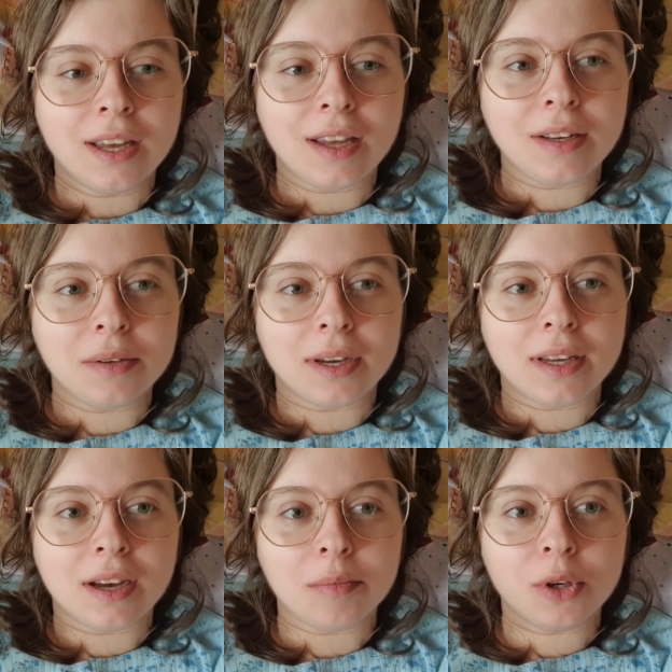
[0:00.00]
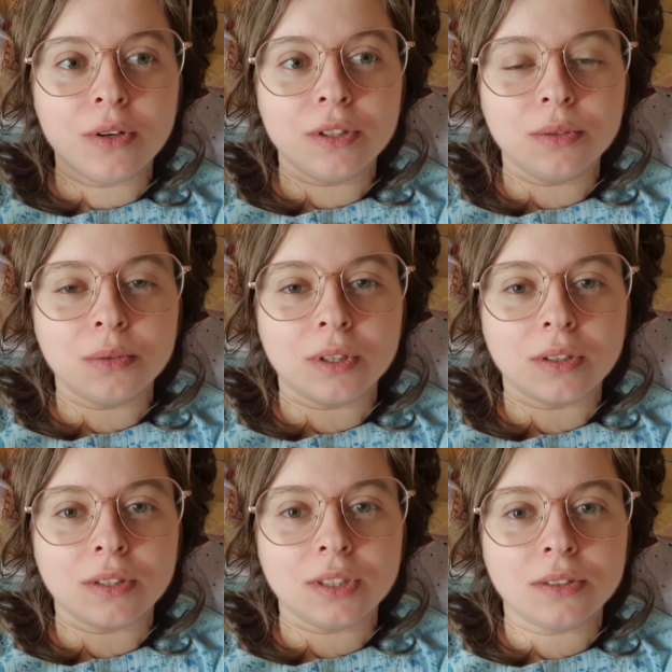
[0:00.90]
Anyway, I'm not going to
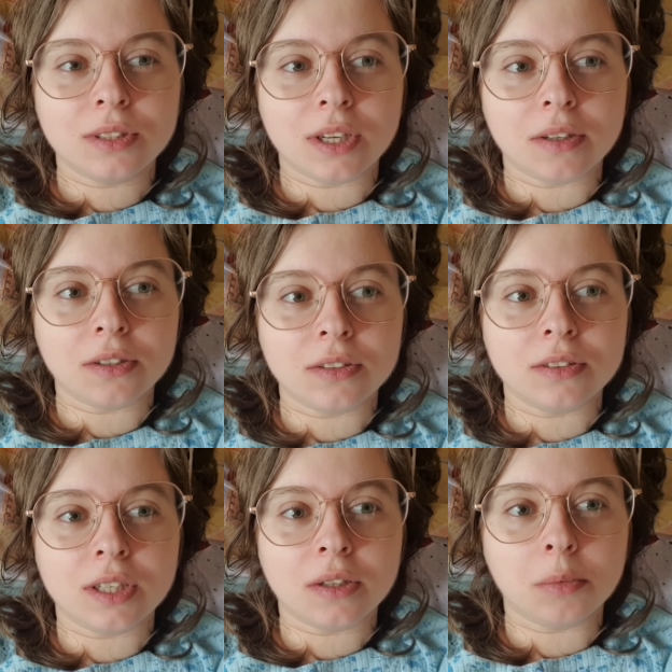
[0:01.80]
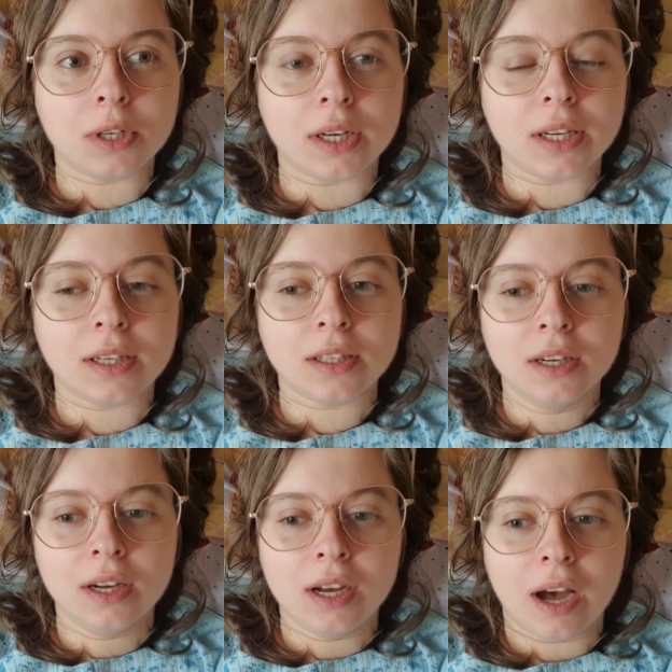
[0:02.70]
work on it today. I'm going to take a break.
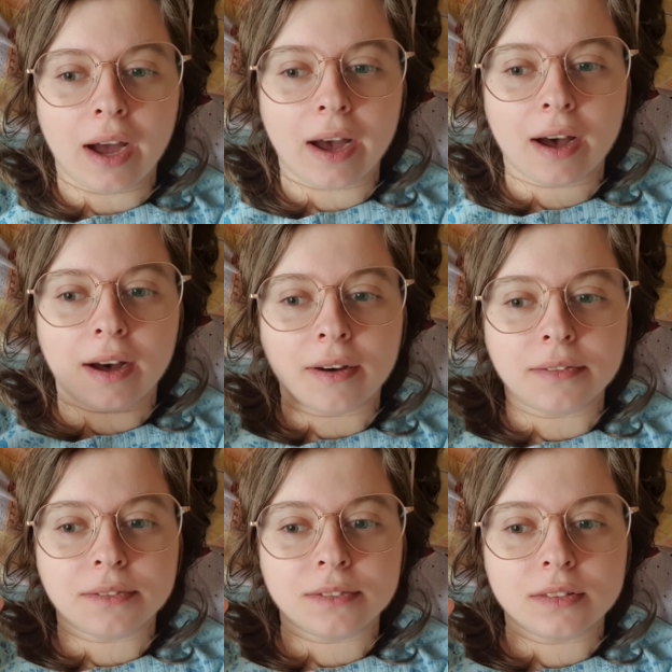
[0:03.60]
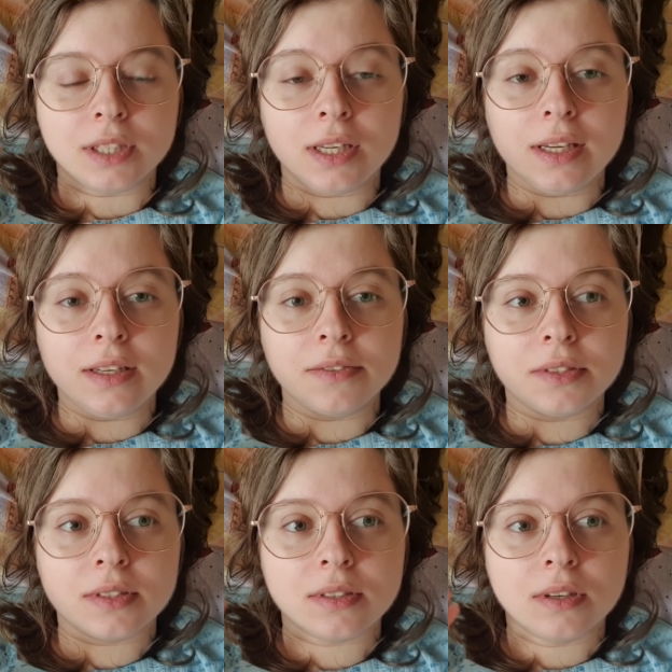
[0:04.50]
I have the
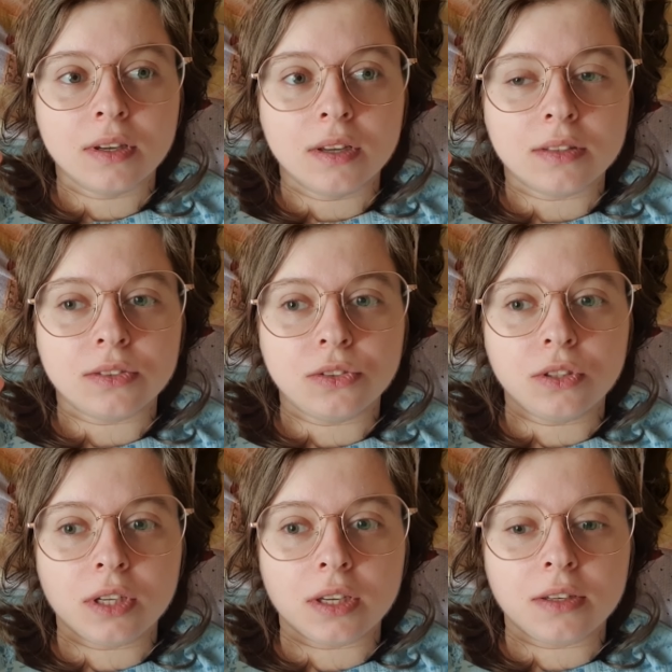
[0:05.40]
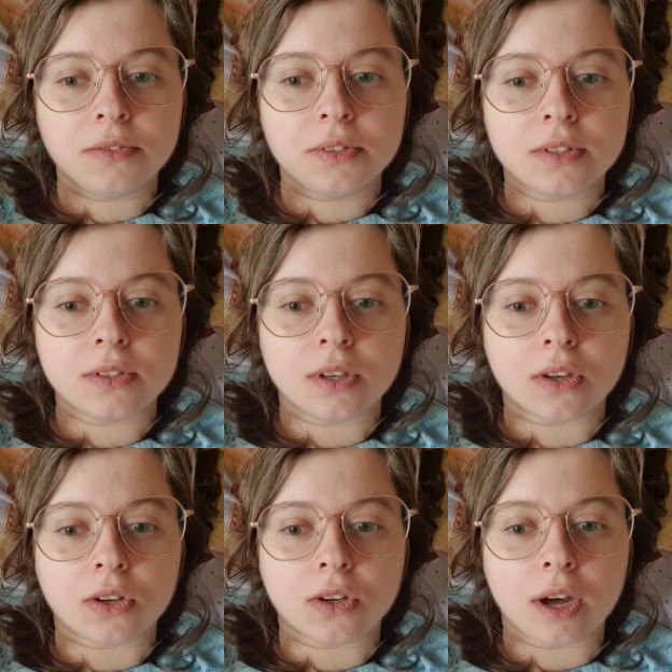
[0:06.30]
leaves, two leaves.
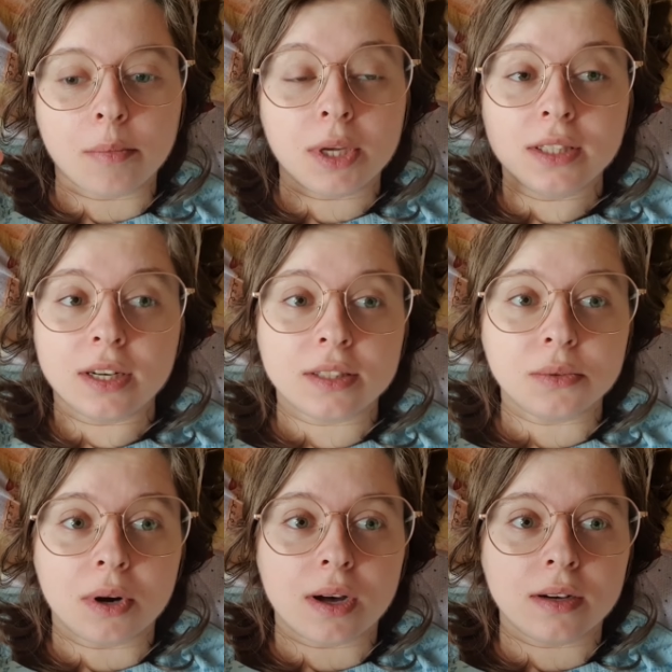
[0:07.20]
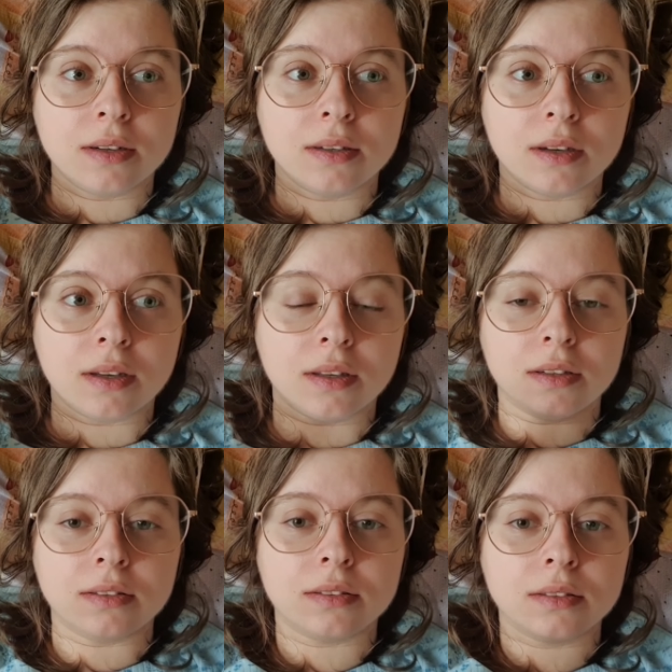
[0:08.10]
Uh, I made another one,
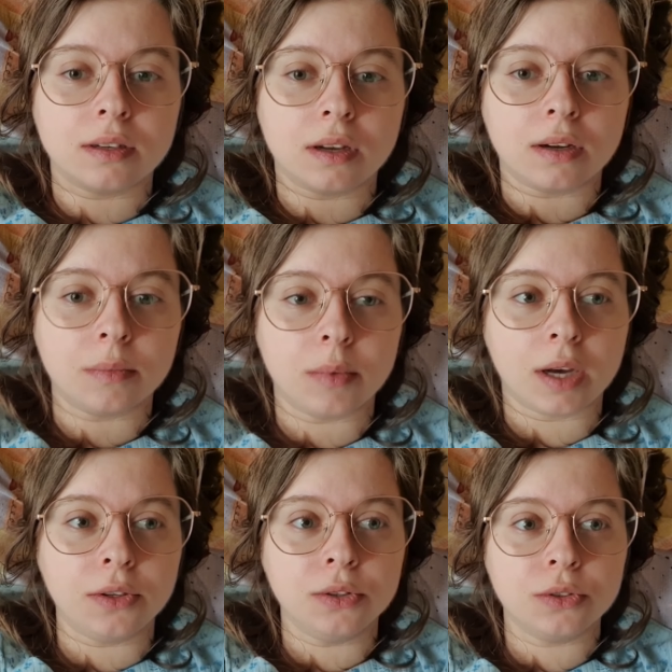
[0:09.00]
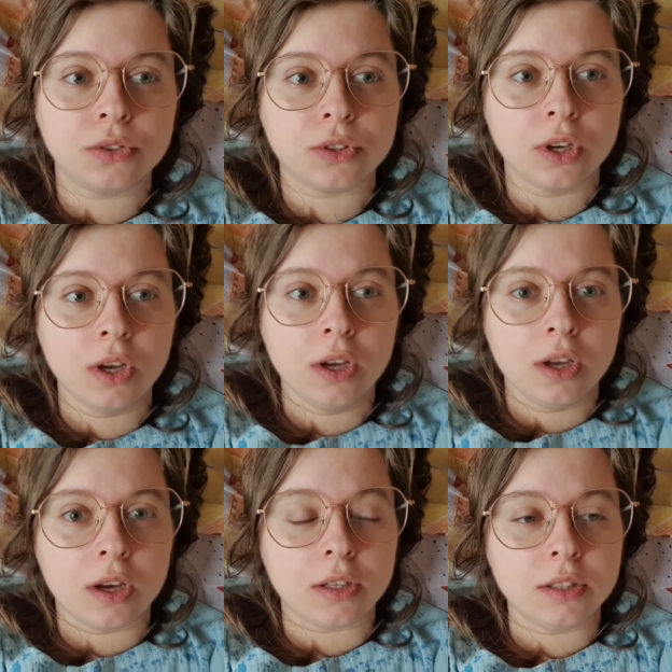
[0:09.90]
and um, I used
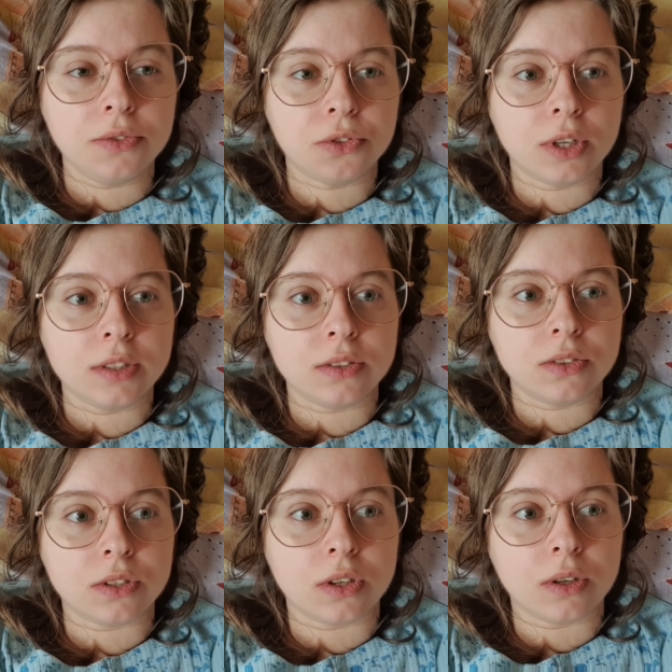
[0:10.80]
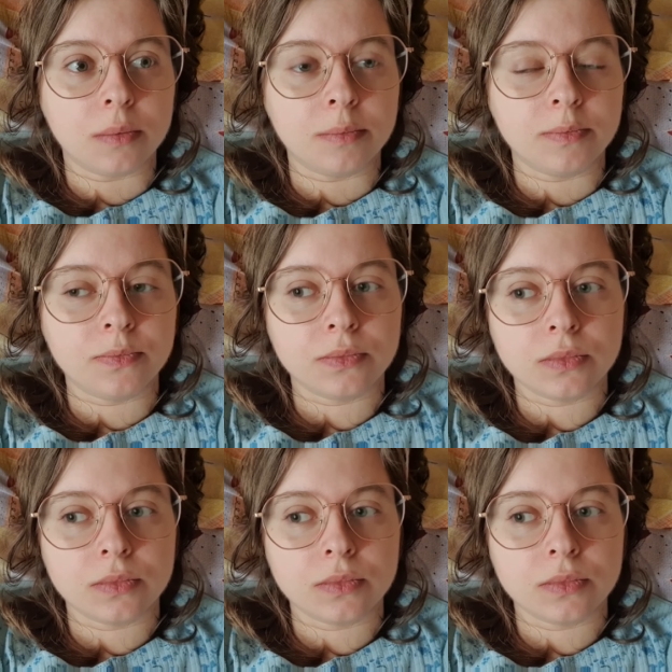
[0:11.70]
a different um,